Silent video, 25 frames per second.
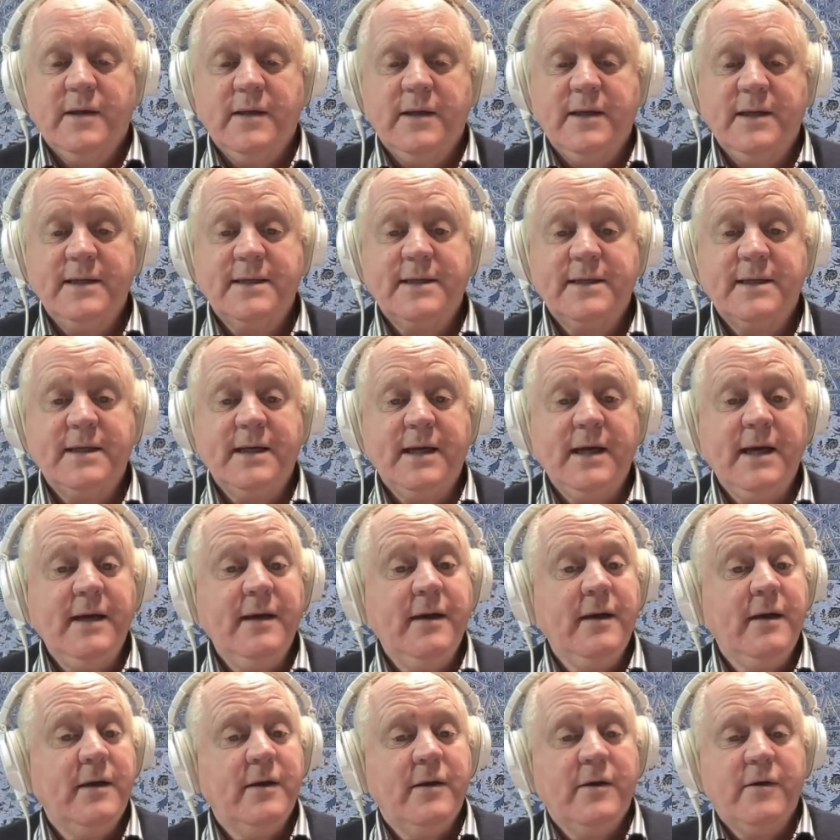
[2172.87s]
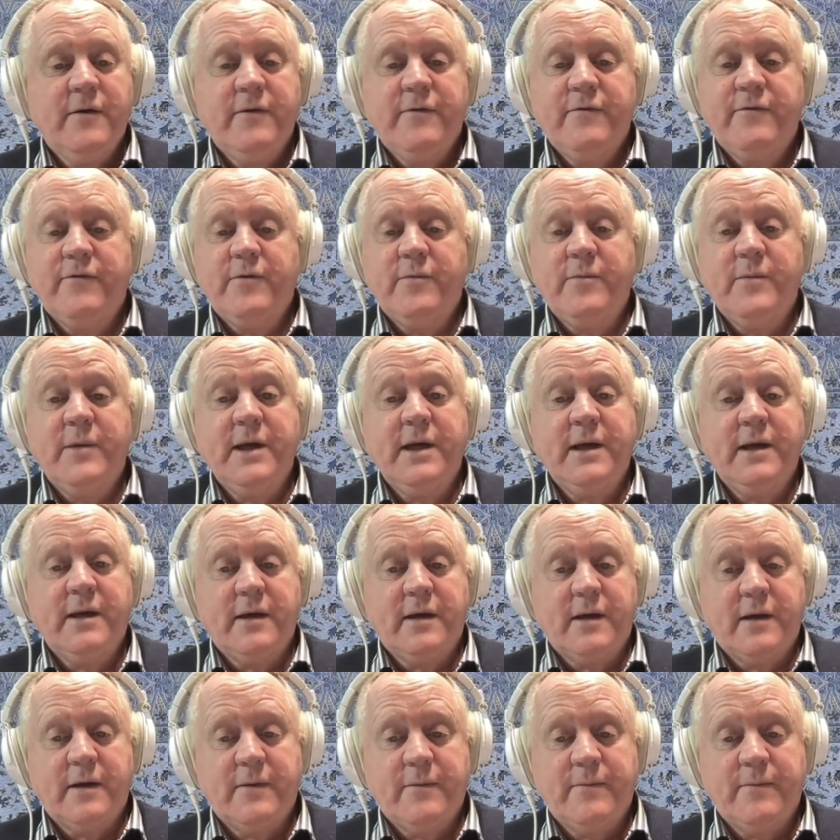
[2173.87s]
Listening for meaning.